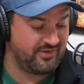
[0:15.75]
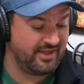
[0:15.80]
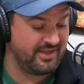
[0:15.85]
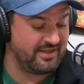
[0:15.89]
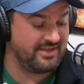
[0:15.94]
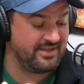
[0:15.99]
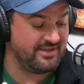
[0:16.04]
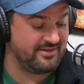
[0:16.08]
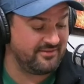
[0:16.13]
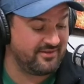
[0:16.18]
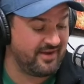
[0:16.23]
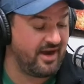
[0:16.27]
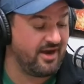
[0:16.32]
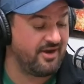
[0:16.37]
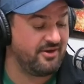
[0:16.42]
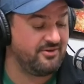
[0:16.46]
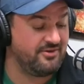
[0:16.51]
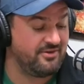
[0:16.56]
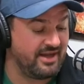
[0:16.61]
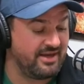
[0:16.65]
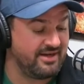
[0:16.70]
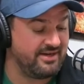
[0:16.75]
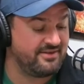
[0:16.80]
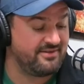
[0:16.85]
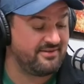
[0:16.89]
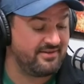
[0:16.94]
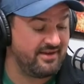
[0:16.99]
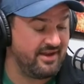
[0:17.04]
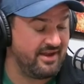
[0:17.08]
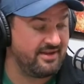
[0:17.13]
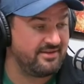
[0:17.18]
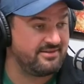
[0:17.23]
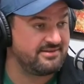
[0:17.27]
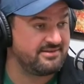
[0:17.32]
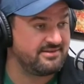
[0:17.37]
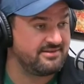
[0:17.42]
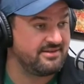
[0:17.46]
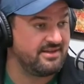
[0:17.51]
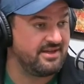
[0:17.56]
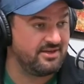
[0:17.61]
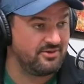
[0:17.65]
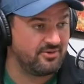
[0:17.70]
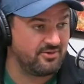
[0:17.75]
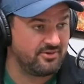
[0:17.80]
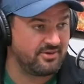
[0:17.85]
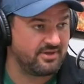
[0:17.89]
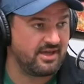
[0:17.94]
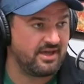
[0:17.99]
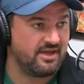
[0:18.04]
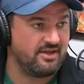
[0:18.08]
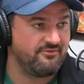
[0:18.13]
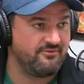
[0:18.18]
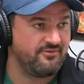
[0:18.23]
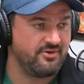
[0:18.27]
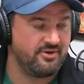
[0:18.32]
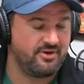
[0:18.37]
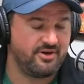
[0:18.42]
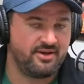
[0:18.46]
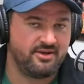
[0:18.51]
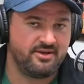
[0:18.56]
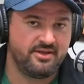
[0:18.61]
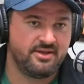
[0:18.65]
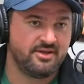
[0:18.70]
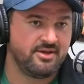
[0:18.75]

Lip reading: in the entire United States in Northern California,